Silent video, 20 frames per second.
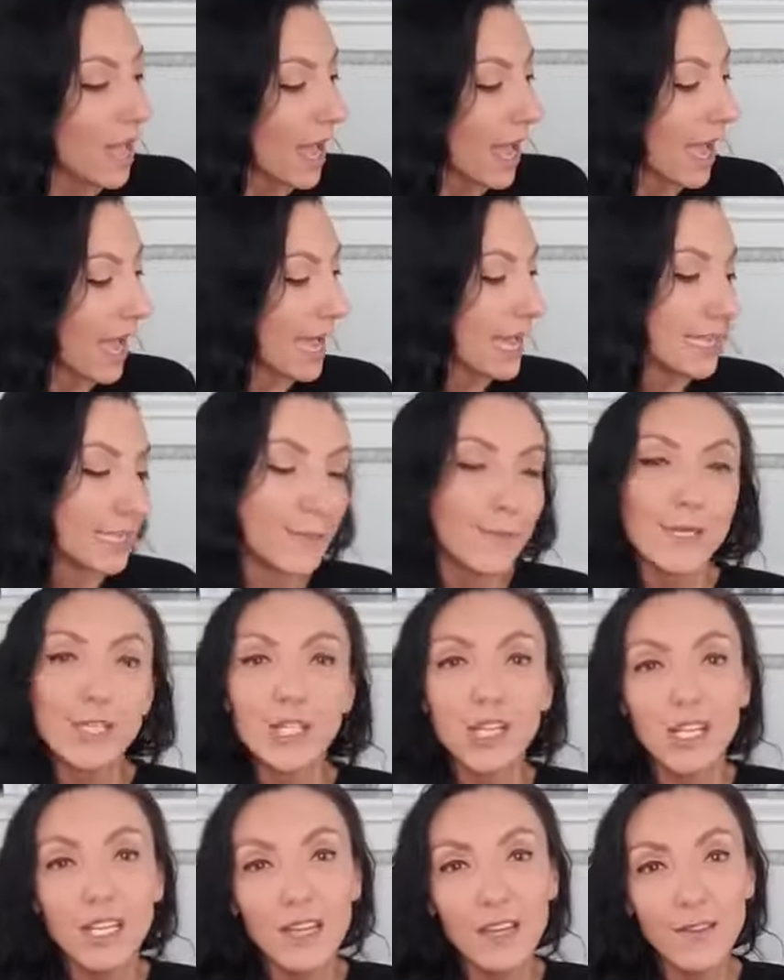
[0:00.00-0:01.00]

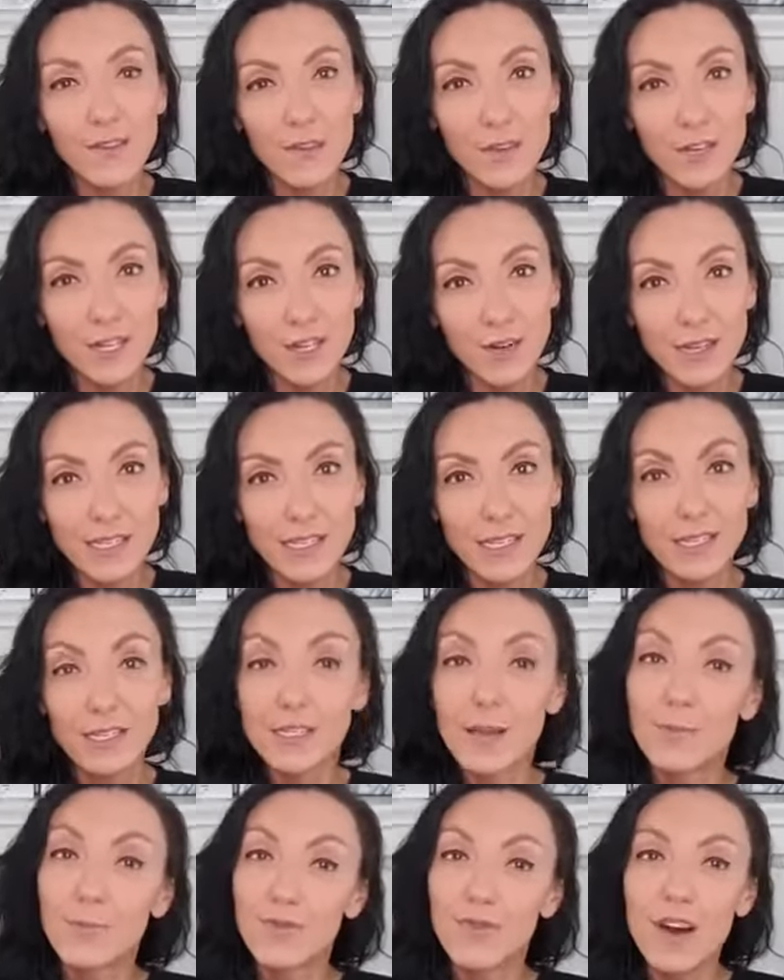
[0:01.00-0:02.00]
Especially if you're interested in
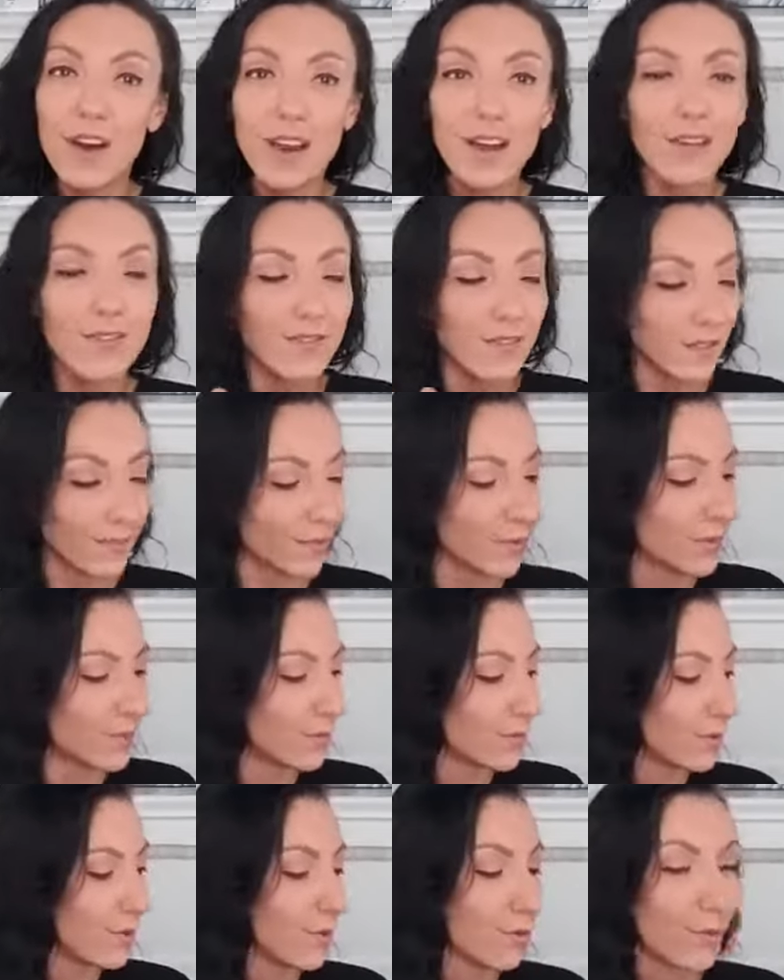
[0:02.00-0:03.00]
some product, feel free
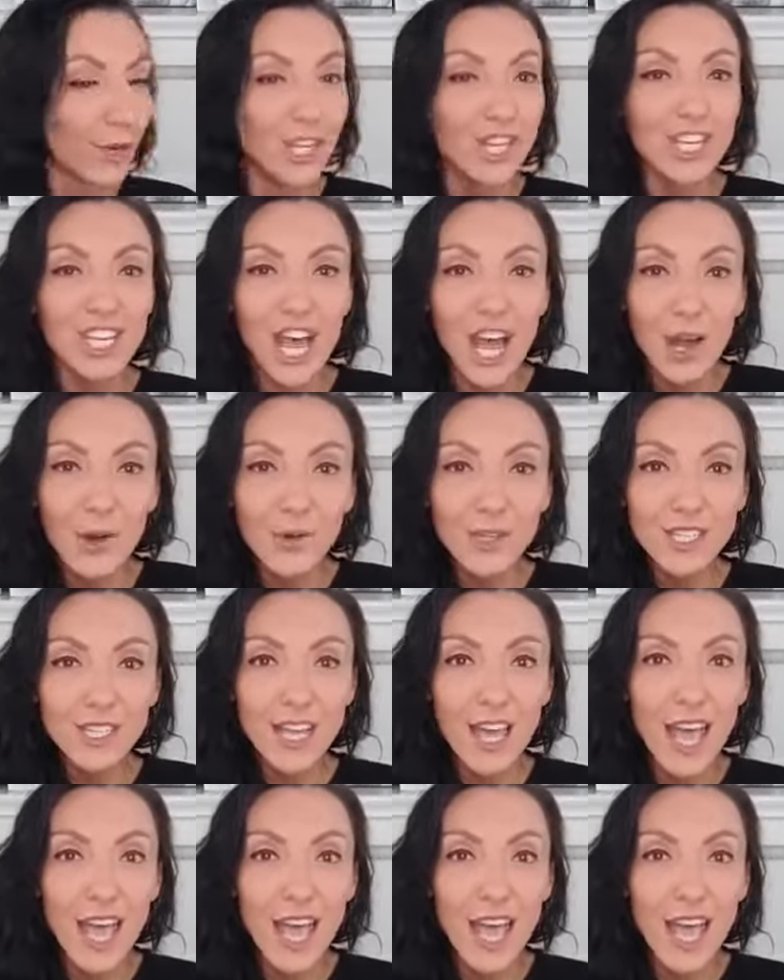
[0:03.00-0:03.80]
to reach out,